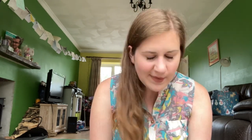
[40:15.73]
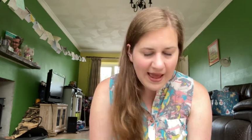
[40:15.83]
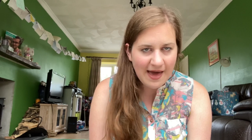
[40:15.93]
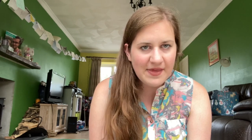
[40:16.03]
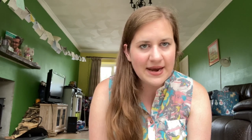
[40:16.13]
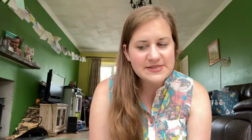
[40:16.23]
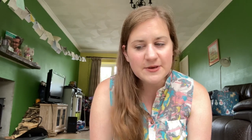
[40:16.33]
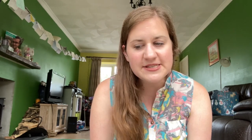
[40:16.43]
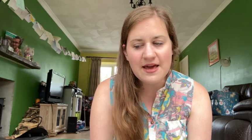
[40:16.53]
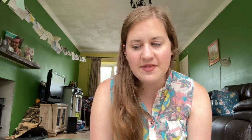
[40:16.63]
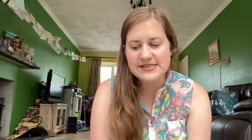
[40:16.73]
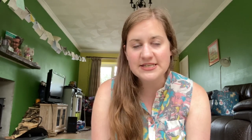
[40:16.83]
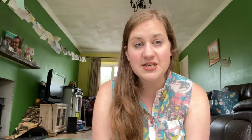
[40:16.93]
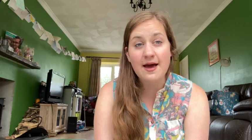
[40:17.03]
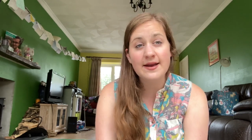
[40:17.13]
And then I suppose the other
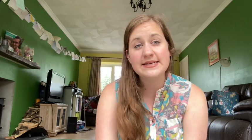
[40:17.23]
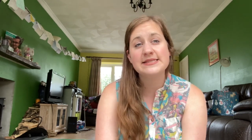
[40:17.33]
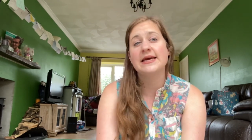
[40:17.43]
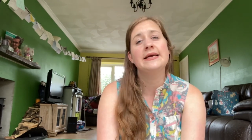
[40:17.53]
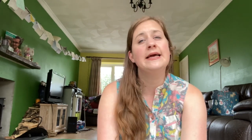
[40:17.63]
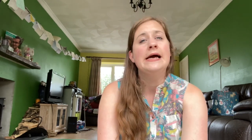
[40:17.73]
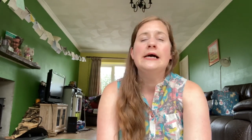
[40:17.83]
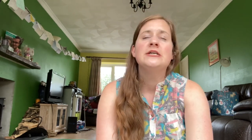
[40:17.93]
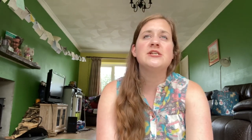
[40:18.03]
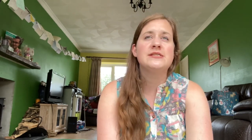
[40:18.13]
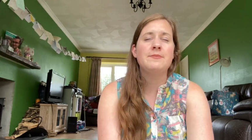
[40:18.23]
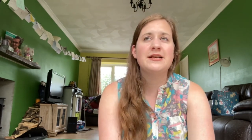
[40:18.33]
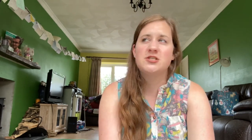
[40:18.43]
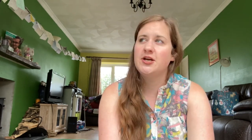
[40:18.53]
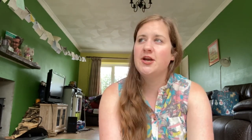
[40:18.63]
stitchy kindness thing, just to
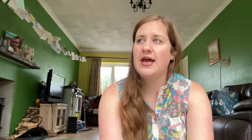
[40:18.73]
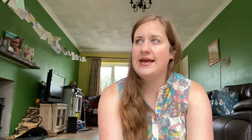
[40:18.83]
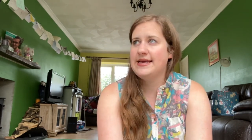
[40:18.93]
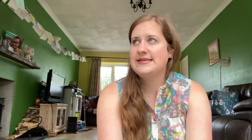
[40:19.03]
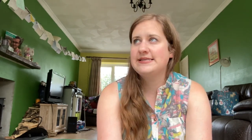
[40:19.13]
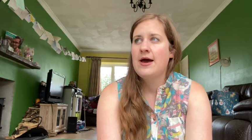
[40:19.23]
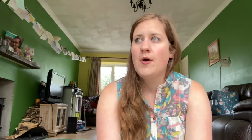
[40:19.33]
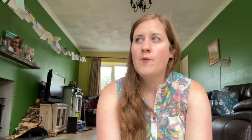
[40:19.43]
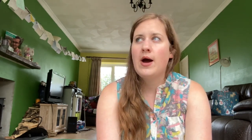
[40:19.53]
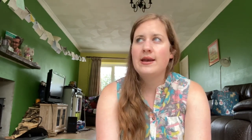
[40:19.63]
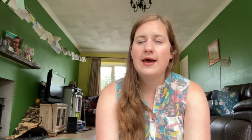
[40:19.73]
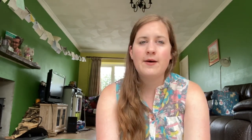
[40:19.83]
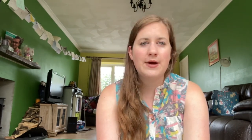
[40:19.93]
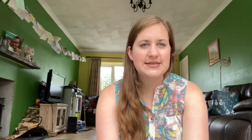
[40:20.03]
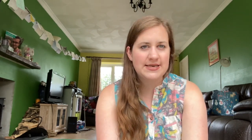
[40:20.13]
mention, is when I
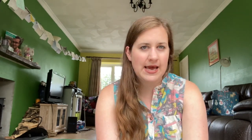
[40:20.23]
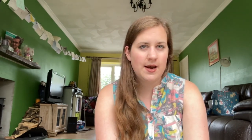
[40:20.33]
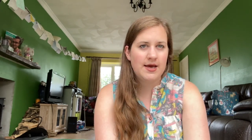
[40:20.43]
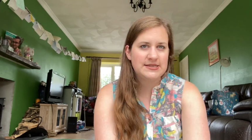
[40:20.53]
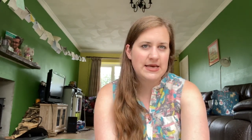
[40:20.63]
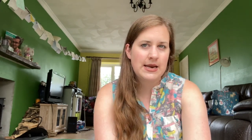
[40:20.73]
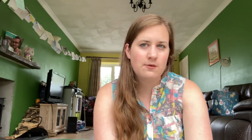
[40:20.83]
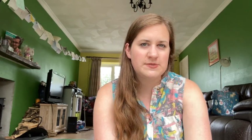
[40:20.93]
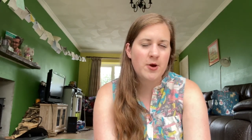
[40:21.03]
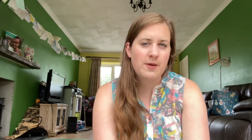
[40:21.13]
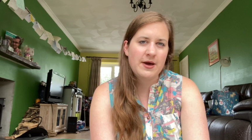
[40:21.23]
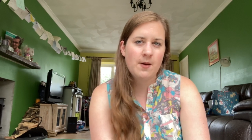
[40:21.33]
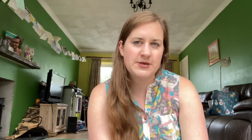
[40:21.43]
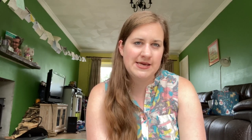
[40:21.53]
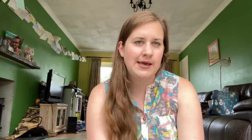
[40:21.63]
went to Nicola's and I was putting my
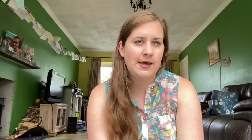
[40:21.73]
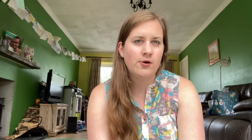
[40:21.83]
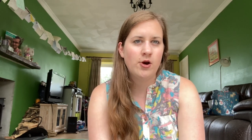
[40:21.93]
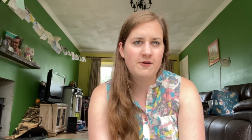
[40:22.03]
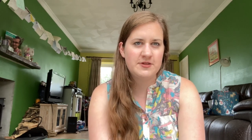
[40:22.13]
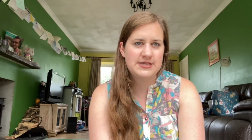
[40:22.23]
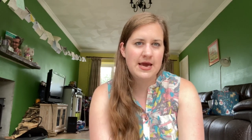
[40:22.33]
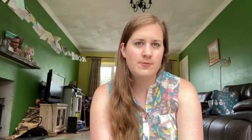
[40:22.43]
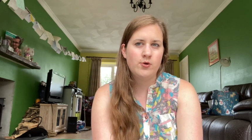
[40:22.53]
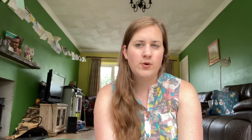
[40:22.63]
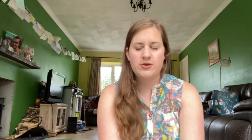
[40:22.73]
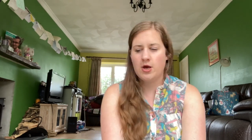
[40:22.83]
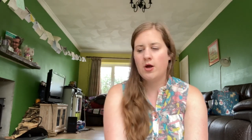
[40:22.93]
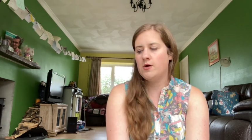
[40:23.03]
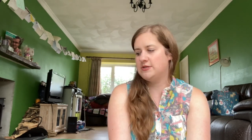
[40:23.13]
cup of tea all over the table with no
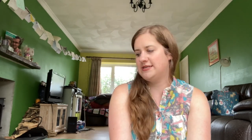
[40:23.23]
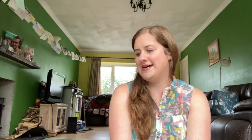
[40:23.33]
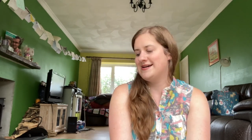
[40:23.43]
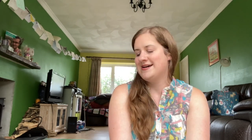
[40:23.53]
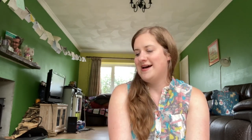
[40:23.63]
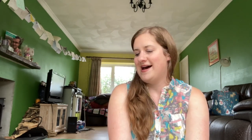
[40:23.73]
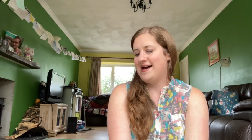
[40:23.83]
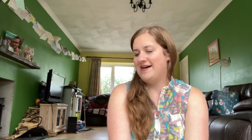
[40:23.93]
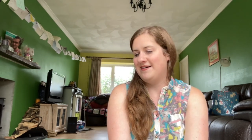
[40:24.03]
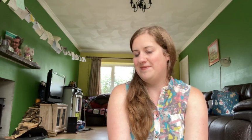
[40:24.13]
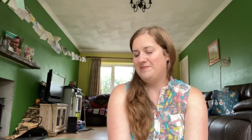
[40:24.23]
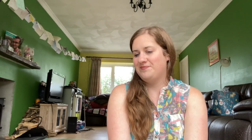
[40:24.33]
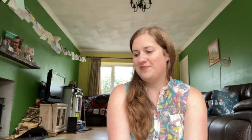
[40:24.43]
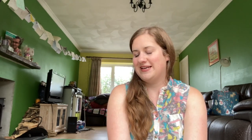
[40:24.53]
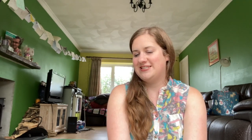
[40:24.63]
coaster,
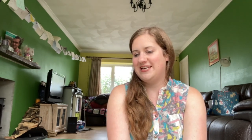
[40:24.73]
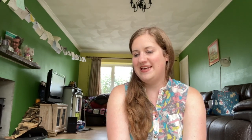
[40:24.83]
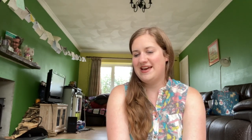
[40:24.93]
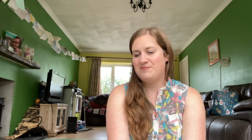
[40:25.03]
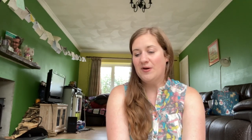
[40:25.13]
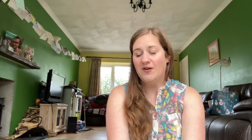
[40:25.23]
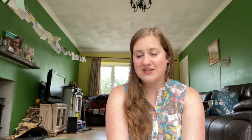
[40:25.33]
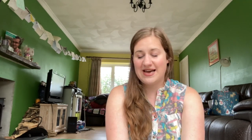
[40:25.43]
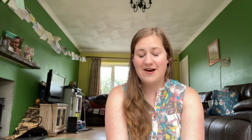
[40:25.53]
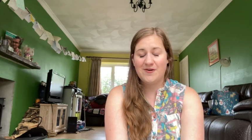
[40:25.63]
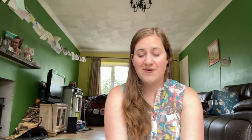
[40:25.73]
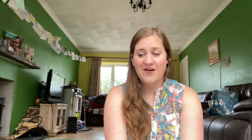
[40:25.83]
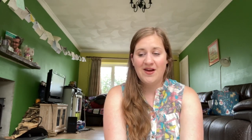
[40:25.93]
she had pulled out